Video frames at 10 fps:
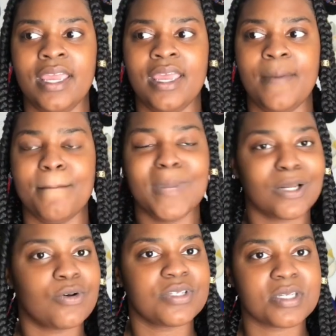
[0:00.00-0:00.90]

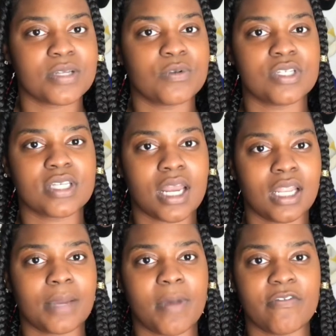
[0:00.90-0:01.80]
medical assistant was just kind of
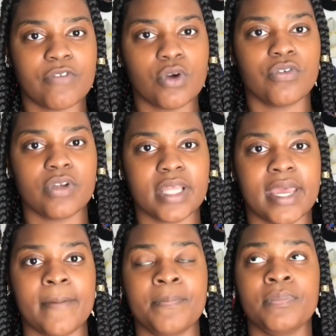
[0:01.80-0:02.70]
like my field for that.